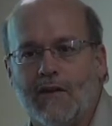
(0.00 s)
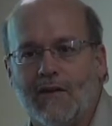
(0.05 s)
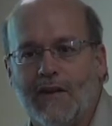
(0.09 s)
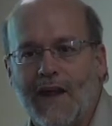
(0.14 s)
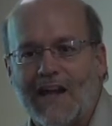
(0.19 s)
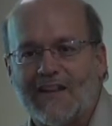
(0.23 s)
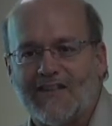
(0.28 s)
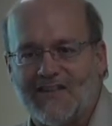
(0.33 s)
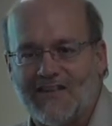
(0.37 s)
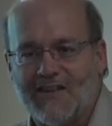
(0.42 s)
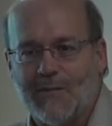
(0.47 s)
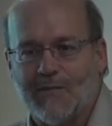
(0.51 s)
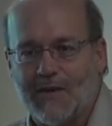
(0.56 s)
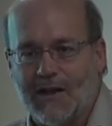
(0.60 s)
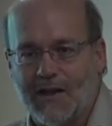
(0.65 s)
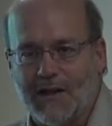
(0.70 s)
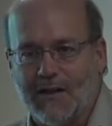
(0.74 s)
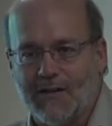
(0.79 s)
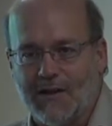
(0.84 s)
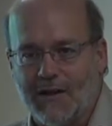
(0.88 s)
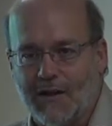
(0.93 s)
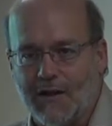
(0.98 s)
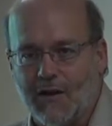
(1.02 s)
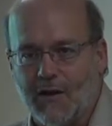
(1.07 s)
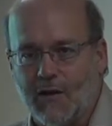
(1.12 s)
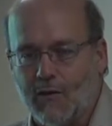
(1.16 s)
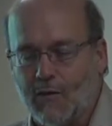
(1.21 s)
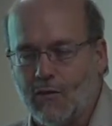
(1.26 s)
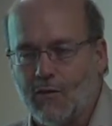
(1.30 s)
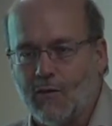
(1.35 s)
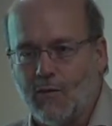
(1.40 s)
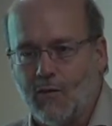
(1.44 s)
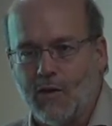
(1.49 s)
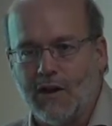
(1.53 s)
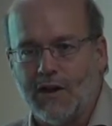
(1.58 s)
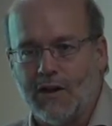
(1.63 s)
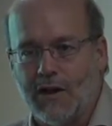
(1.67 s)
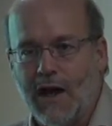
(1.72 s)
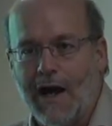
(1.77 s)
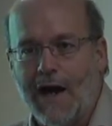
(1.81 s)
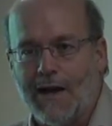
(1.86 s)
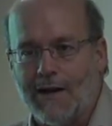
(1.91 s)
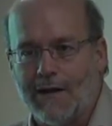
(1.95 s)
that's something that, you know, we'd
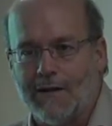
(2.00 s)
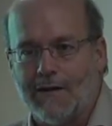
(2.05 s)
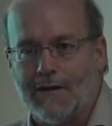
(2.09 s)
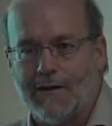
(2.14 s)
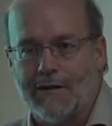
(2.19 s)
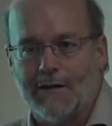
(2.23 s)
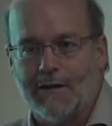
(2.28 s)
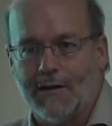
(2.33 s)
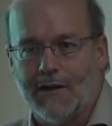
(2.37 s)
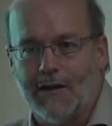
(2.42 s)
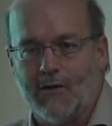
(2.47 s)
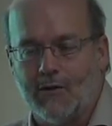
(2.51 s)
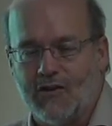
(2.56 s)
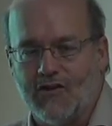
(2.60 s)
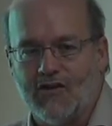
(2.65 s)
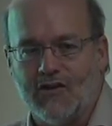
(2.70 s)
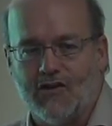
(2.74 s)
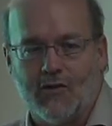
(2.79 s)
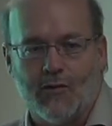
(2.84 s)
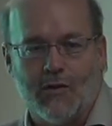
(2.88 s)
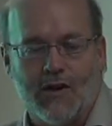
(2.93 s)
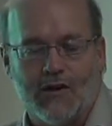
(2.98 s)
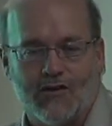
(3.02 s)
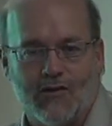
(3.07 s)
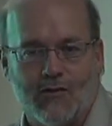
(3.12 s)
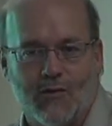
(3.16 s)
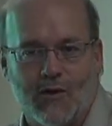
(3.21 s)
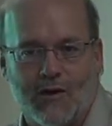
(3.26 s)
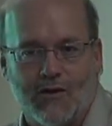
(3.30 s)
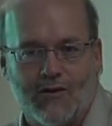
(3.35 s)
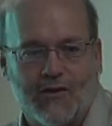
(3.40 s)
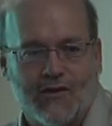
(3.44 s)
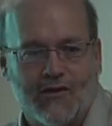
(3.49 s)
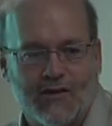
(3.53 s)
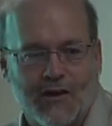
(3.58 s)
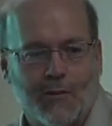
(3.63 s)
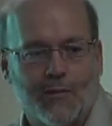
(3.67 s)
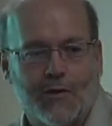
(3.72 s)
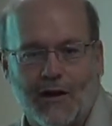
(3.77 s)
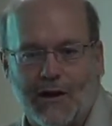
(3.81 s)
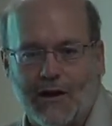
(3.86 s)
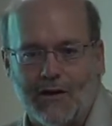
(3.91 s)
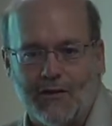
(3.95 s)
gotten into a situation where the
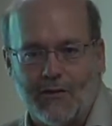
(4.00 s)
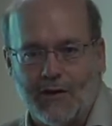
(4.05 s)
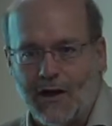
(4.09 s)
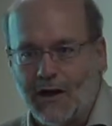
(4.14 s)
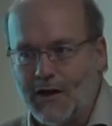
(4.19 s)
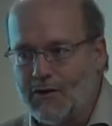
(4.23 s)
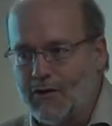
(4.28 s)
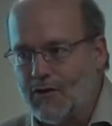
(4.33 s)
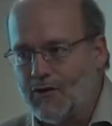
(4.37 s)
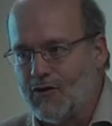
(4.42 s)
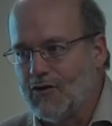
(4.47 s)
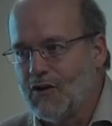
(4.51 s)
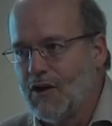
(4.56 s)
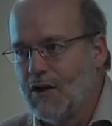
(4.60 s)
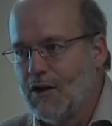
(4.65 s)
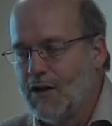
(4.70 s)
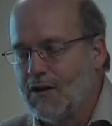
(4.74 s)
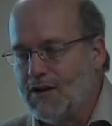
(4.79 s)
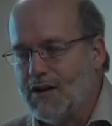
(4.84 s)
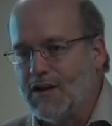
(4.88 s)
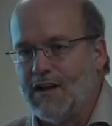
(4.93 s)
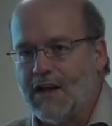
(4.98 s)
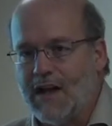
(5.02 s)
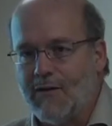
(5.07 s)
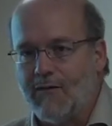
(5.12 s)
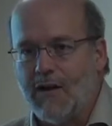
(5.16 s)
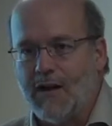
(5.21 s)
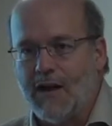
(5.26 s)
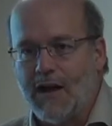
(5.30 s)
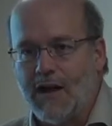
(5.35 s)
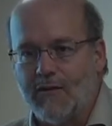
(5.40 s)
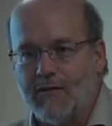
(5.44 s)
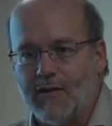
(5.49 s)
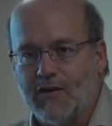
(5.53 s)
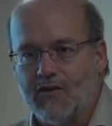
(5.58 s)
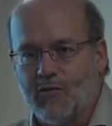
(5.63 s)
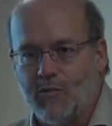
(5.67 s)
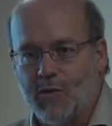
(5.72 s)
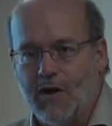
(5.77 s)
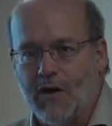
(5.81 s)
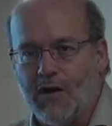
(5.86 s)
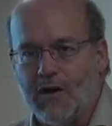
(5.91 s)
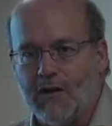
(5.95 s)
subcontractors didn't have a lot of
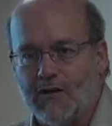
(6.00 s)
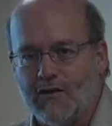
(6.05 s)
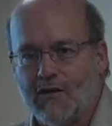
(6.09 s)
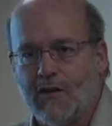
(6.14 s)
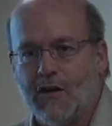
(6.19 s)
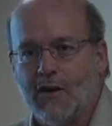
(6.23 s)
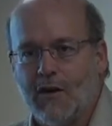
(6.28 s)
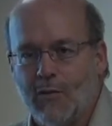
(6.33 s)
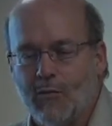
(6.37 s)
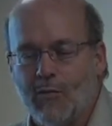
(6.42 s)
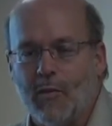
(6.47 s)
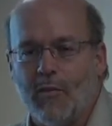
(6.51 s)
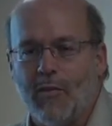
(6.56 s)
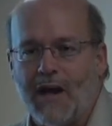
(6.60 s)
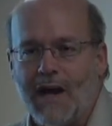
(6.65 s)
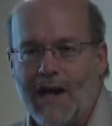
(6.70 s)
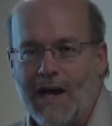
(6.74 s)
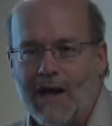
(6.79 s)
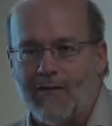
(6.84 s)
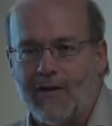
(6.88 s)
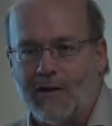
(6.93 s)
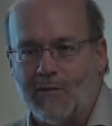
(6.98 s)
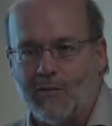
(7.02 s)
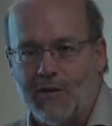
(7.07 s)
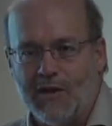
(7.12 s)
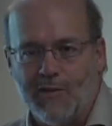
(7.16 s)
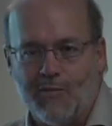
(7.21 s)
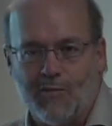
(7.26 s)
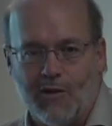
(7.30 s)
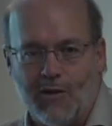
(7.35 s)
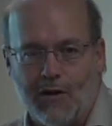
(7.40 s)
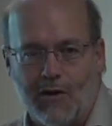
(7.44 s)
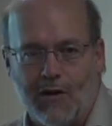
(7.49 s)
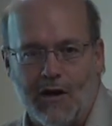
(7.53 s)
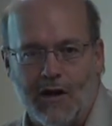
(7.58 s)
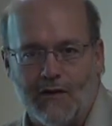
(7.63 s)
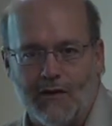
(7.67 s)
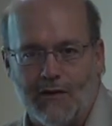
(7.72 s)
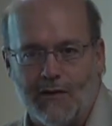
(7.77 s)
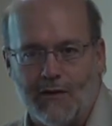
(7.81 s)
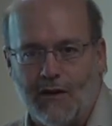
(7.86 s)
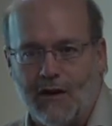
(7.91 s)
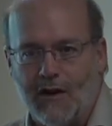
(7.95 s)
experience, but by having people
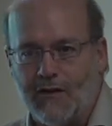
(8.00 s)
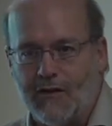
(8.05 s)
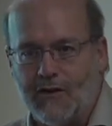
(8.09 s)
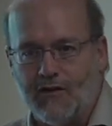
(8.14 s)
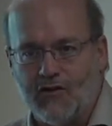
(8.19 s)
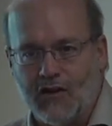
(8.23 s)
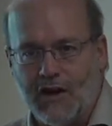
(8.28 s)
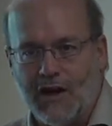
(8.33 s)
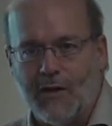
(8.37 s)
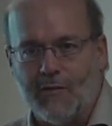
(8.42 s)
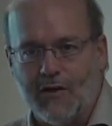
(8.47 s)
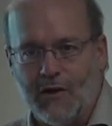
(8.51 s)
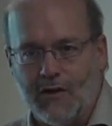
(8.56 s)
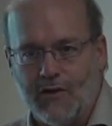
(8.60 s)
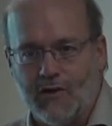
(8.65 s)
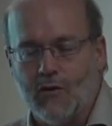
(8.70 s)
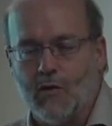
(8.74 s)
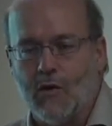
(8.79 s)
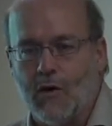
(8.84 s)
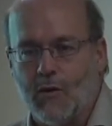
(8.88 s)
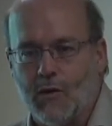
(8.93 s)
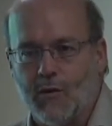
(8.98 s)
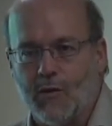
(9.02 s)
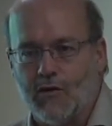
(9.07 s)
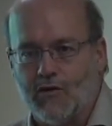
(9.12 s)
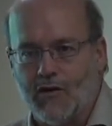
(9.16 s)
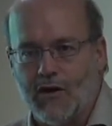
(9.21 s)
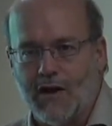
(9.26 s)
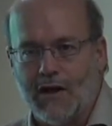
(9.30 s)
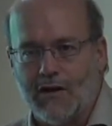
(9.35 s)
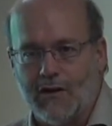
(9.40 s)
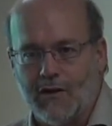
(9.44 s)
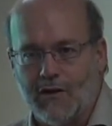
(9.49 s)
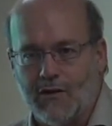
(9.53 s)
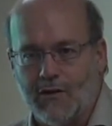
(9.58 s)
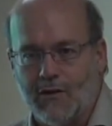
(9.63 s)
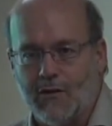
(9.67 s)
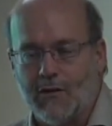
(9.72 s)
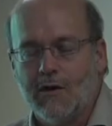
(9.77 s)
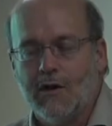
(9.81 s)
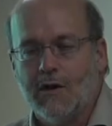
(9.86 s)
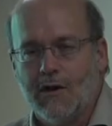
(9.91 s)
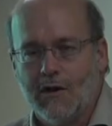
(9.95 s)
on the job that knew what we were trying to
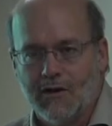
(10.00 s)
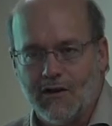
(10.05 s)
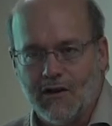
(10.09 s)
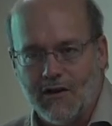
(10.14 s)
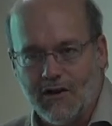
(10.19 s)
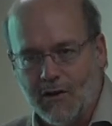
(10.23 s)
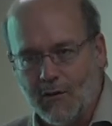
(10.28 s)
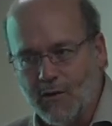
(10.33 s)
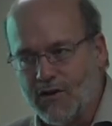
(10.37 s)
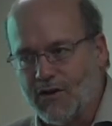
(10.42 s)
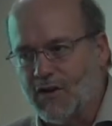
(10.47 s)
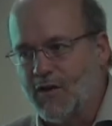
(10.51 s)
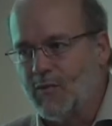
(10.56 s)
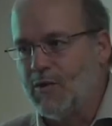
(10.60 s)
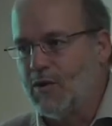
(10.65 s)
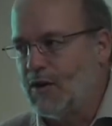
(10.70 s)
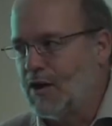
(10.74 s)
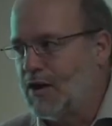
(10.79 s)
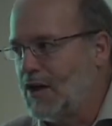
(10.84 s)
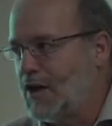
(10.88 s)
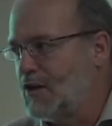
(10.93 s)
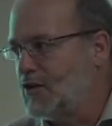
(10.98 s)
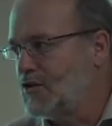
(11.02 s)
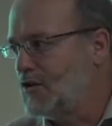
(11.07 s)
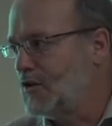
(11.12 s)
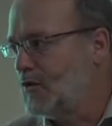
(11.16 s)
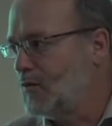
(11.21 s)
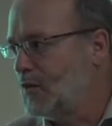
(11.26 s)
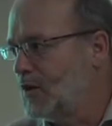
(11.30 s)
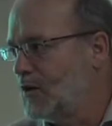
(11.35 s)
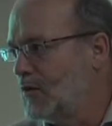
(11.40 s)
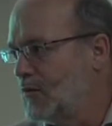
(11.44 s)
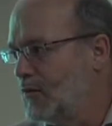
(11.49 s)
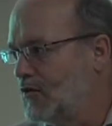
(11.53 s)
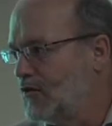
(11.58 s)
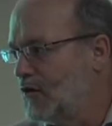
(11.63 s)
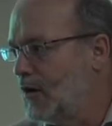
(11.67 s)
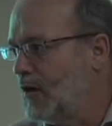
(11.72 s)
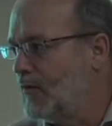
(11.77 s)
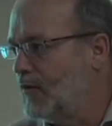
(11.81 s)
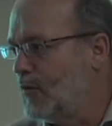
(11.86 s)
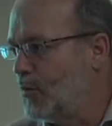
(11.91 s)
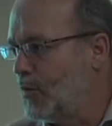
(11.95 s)
do to deal with the communication, we could
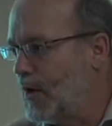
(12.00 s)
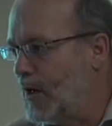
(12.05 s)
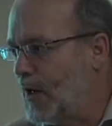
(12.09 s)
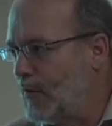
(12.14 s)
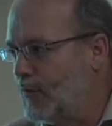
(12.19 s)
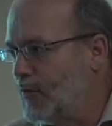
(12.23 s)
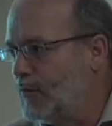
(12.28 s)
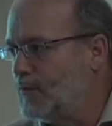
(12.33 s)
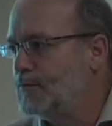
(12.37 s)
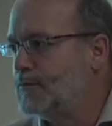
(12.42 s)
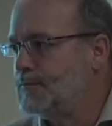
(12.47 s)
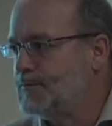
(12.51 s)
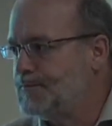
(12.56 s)
resolve the problem.